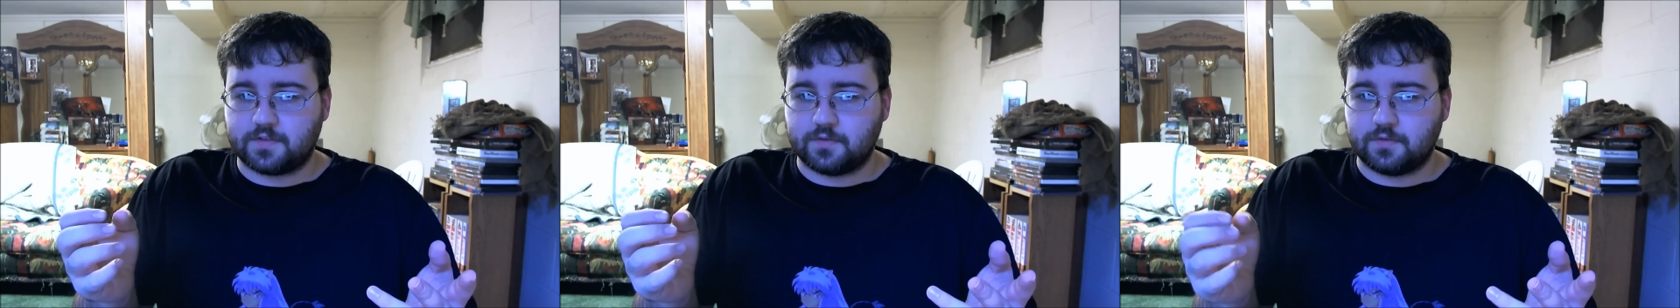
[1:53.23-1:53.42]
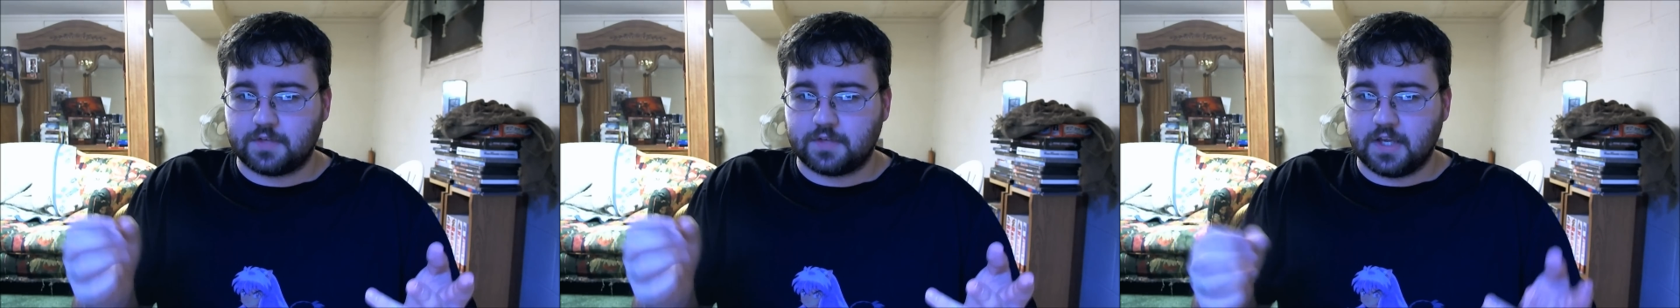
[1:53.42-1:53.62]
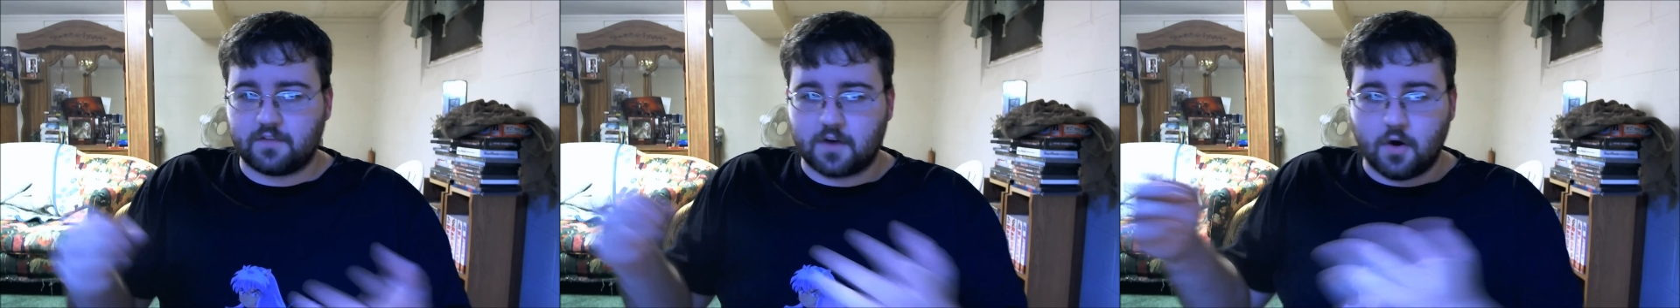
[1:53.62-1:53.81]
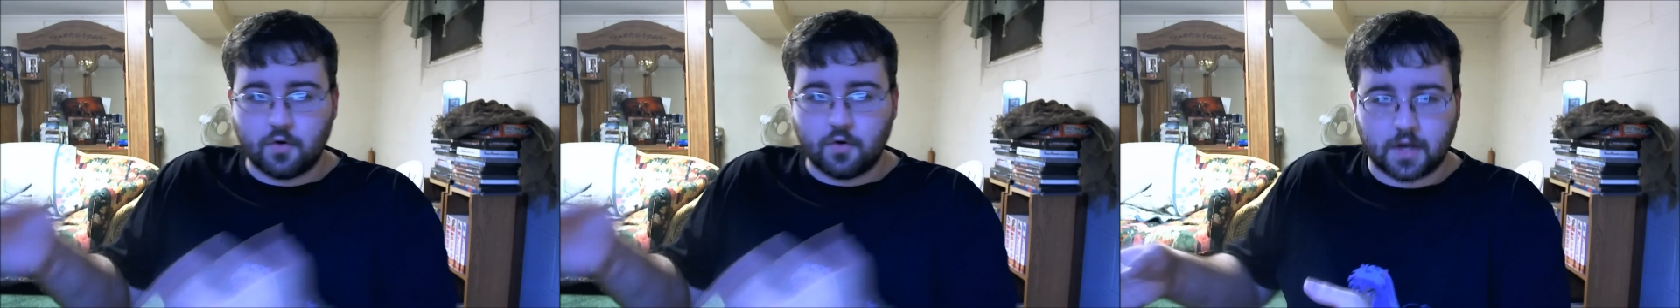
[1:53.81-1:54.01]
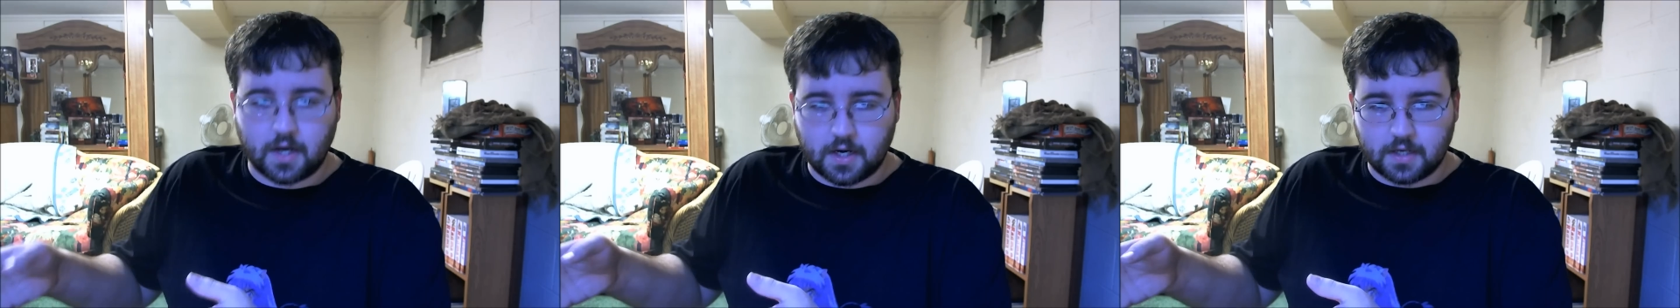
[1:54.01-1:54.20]
to give
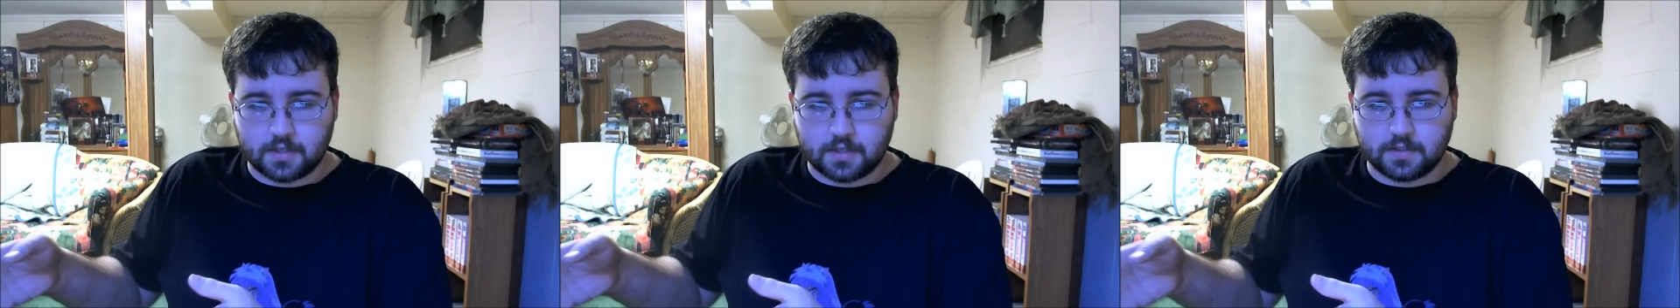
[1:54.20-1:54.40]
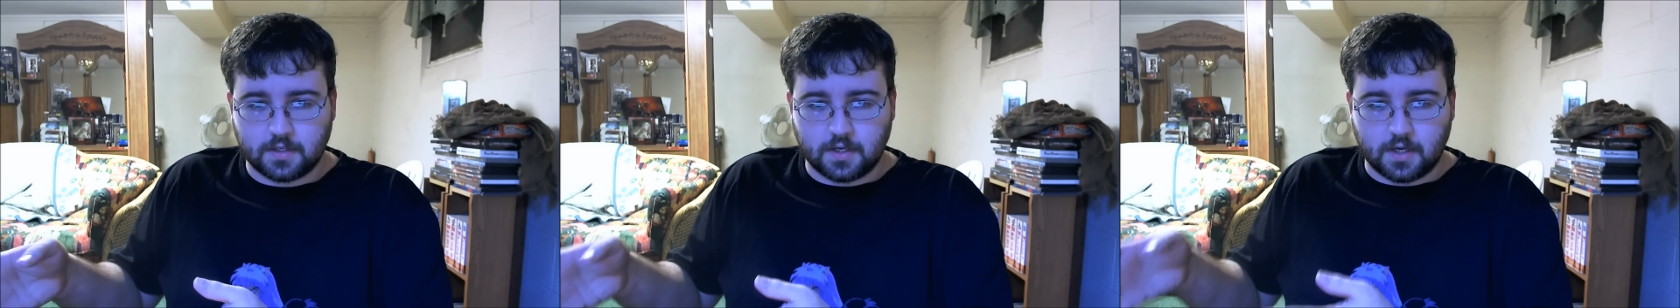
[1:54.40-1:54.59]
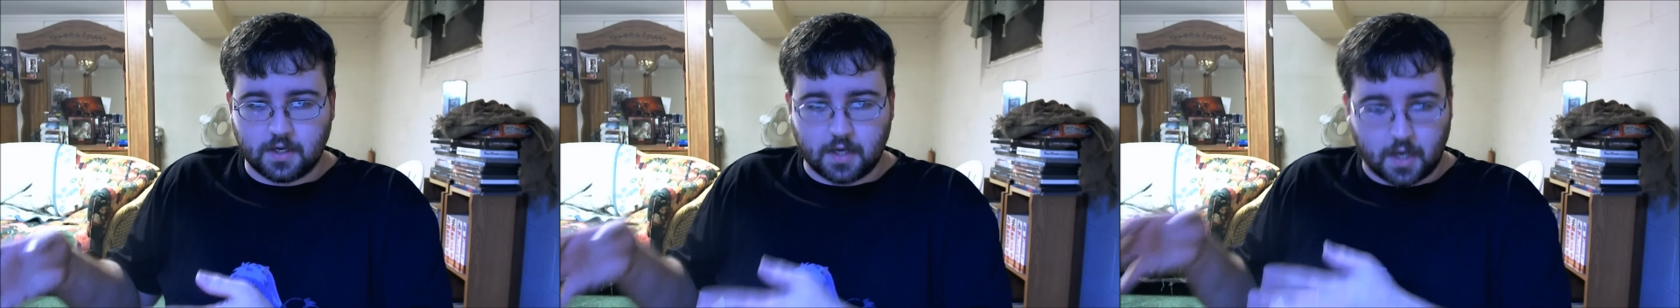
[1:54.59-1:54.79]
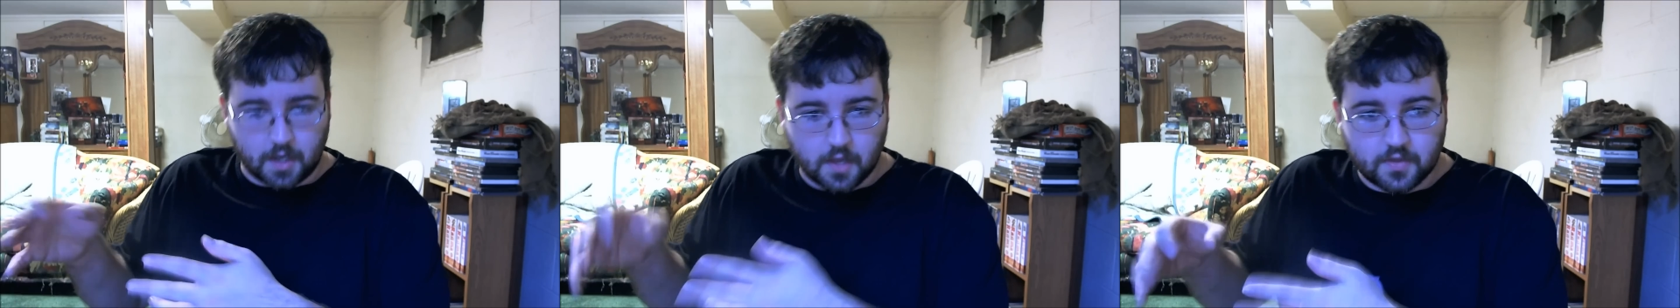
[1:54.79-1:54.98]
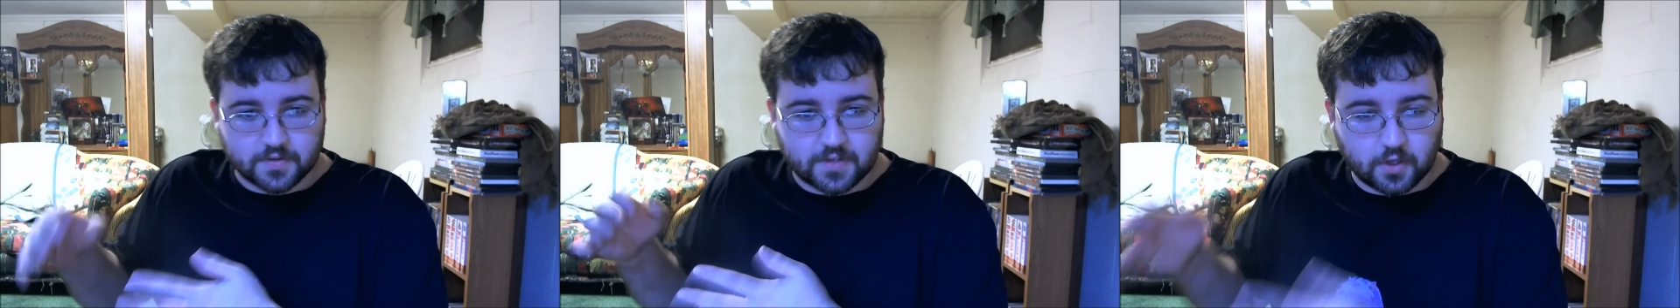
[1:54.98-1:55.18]
Konoha
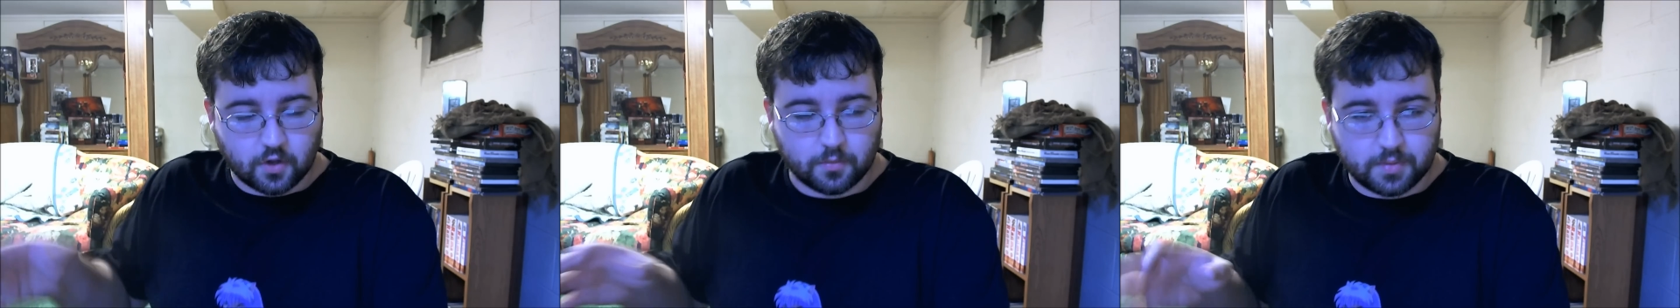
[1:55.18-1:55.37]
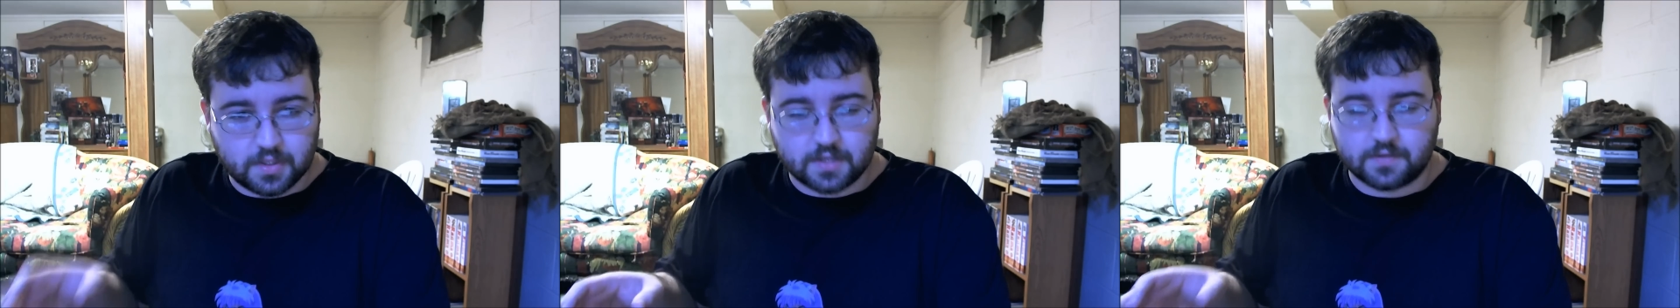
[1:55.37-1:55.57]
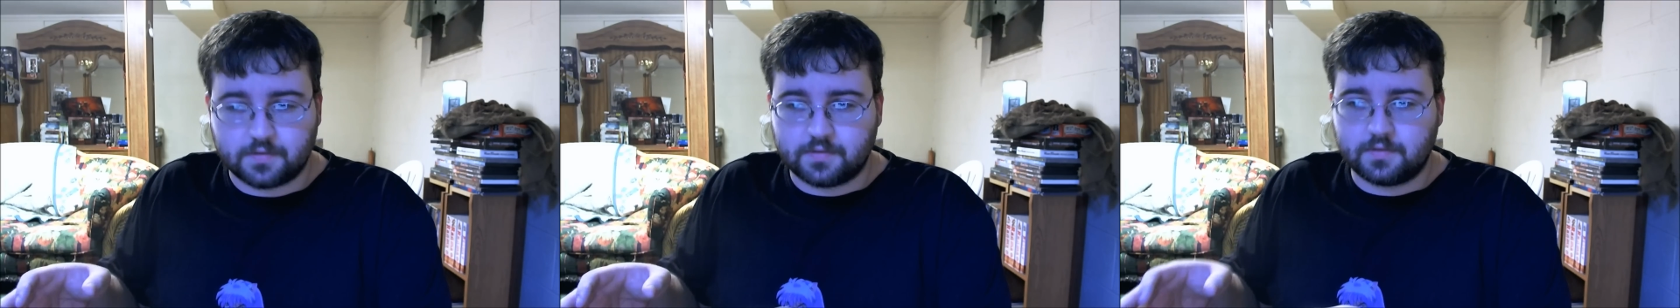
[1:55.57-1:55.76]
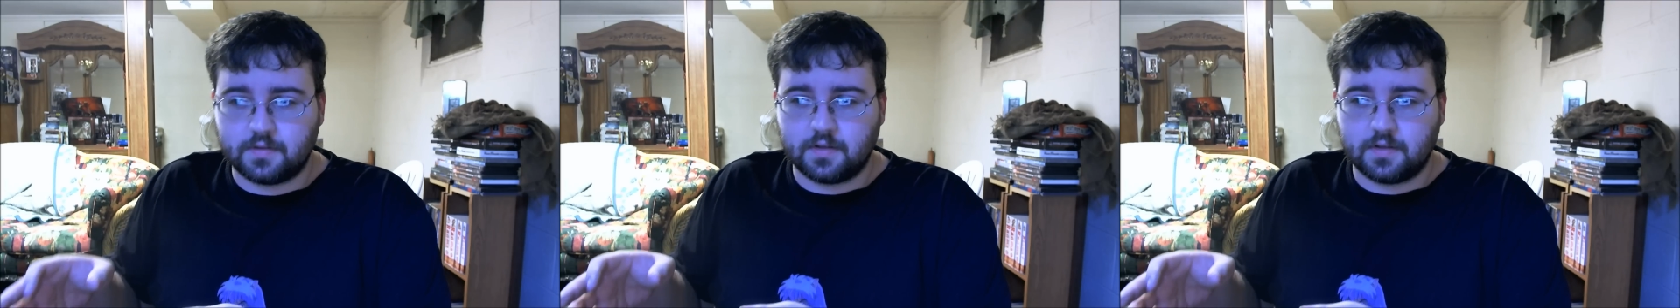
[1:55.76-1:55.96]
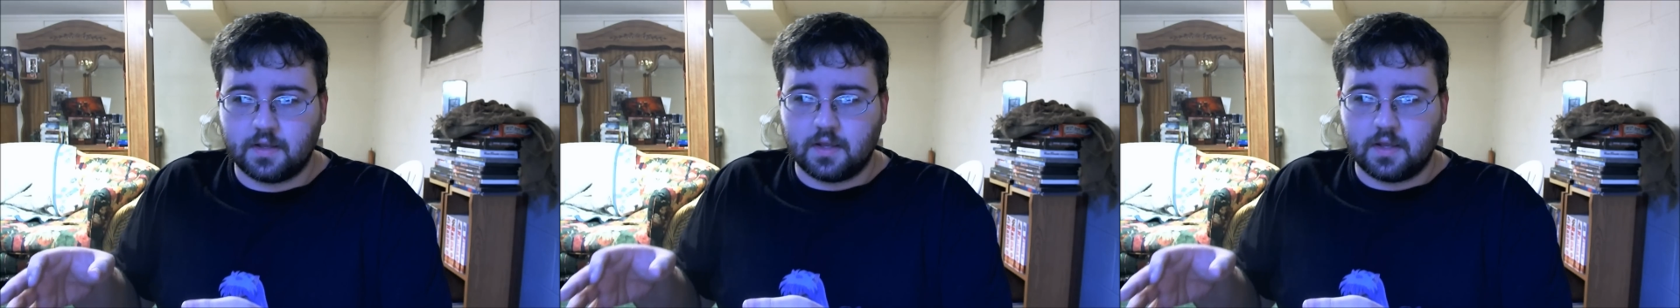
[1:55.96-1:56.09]
another tail beast.